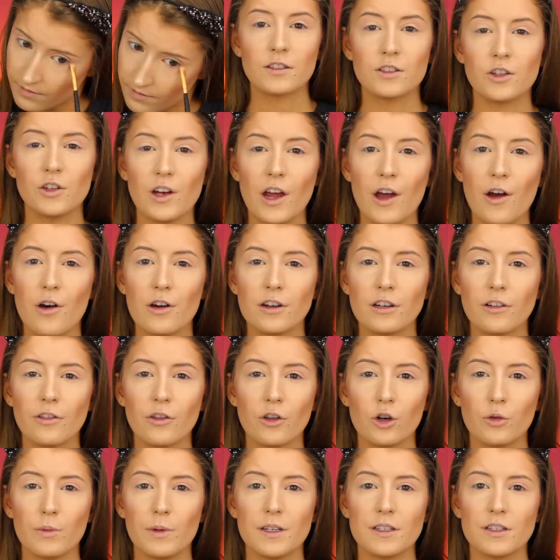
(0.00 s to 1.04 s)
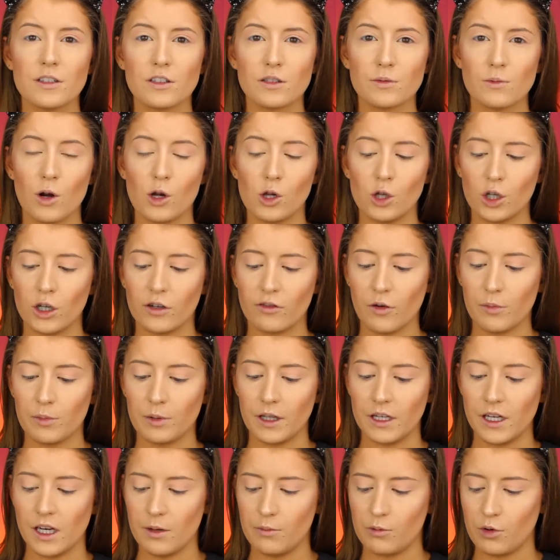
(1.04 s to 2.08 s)
So now on a little bit smaller of a
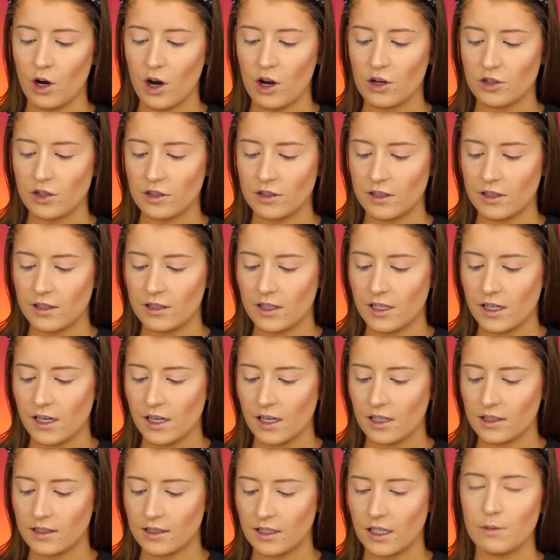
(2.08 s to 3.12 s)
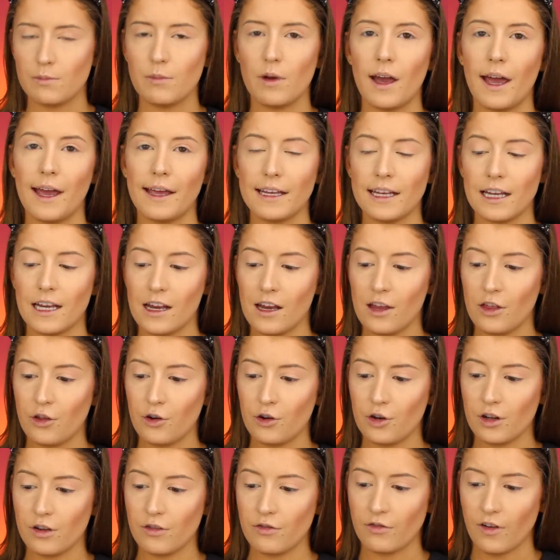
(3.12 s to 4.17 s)
blending brush, this is the Sigma
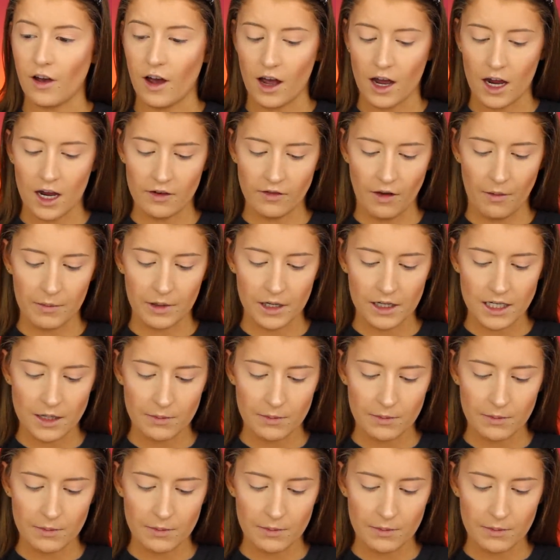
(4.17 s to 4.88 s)
E35. I'm going to